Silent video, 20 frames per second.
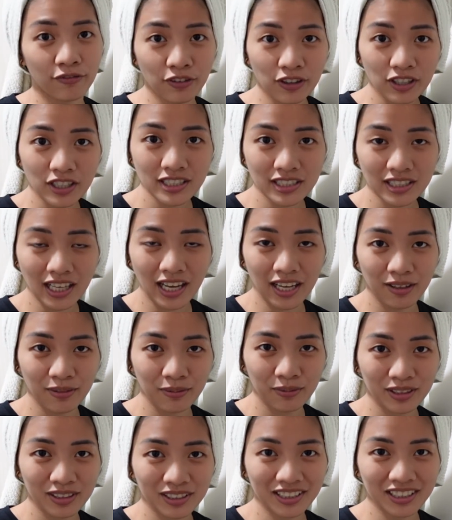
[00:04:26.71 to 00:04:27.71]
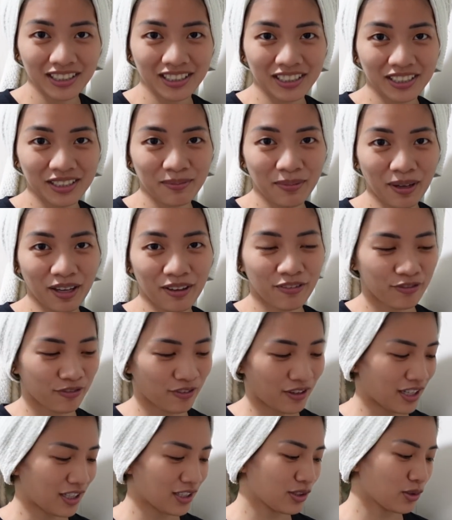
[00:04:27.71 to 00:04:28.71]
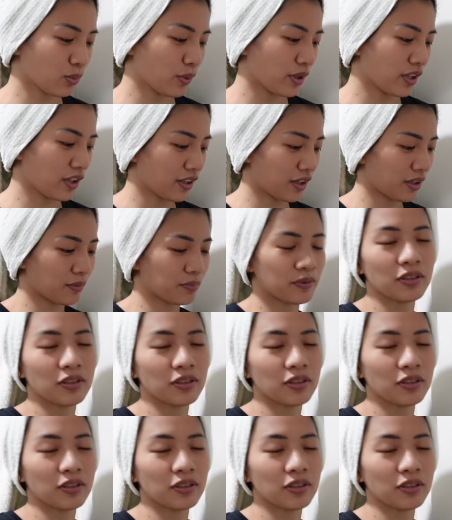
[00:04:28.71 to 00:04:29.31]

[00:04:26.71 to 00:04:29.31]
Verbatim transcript: First, I will clean my face with their